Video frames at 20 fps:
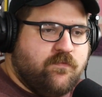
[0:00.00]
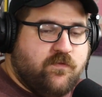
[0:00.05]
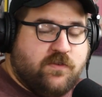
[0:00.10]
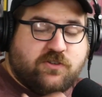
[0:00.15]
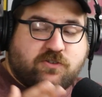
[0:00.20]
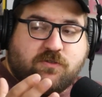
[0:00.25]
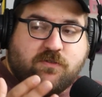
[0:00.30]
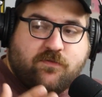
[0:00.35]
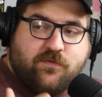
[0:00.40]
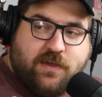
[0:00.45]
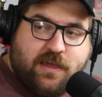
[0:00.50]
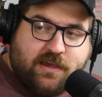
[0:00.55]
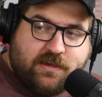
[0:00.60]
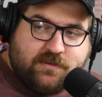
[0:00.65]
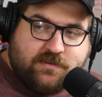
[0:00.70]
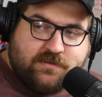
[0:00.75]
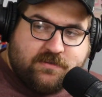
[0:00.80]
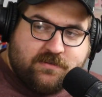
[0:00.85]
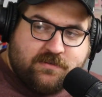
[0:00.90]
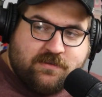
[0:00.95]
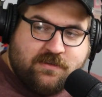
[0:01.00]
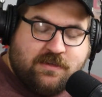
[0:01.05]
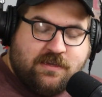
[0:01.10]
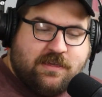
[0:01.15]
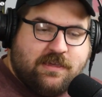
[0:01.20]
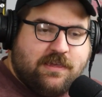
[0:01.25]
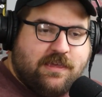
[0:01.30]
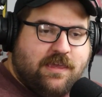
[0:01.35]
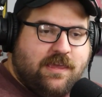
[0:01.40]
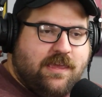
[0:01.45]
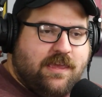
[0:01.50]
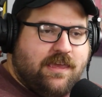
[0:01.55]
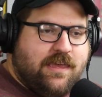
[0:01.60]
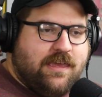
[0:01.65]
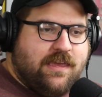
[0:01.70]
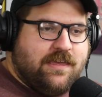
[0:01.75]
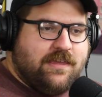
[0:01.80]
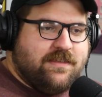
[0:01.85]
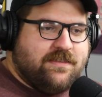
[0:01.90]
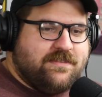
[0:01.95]
visual effects
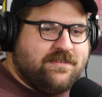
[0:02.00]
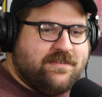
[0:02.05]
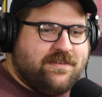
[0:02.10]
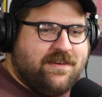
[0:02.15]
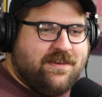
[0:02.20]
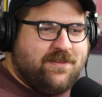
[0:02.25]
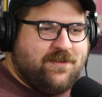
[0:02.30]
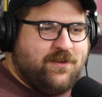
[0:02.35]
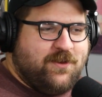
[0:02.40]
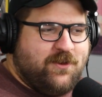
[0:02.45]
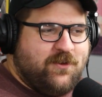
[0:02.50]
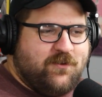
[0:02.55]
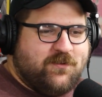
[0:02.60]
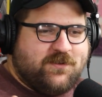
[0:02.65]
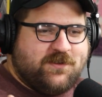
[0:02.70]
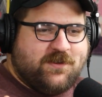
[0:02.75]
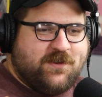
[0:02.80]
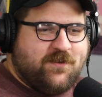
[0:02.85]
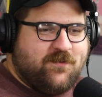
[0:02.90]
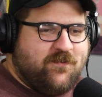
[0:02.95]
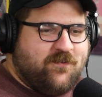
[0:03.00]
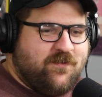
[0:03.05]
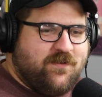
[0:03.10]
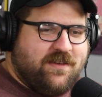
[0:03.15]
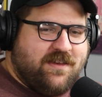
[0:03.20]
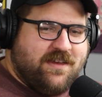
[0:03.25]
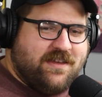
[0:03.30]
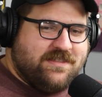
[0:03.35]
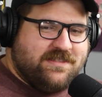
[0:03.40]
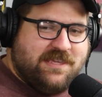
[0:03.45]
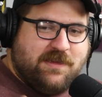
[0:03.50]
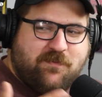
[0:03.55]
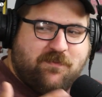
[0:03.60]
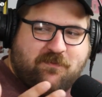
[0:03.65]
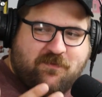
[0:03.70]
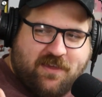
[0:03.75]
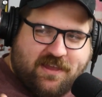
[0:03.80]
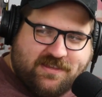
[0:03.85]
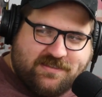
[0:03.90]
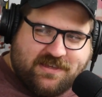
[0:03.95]
and uh, the use of uh,
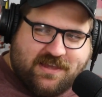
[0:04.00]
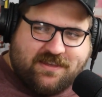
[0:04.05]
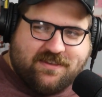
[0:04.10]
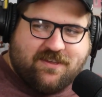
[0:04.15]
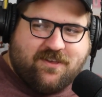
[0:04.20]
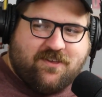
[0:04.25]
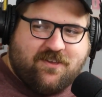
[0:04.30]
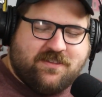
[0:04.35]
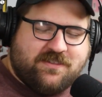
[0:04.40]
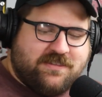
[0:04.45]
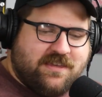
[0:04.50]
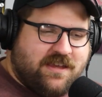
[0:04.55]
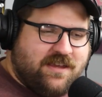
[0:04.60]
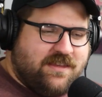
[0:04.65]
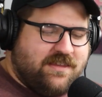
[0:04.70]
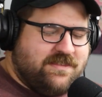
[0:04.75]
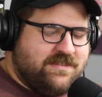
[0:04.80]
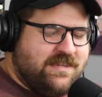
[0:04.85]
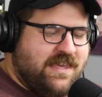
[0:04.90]
deepfake techno- tech,